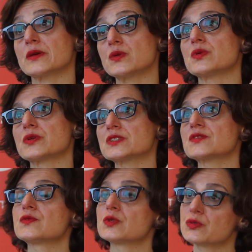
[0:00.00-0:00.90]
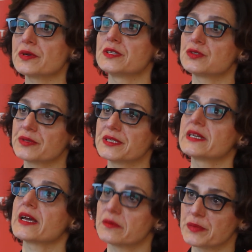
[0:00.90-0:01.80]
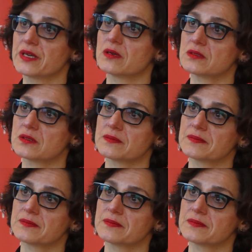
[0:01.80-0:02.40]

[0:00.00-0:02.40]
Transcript: course for 2020 and beyond.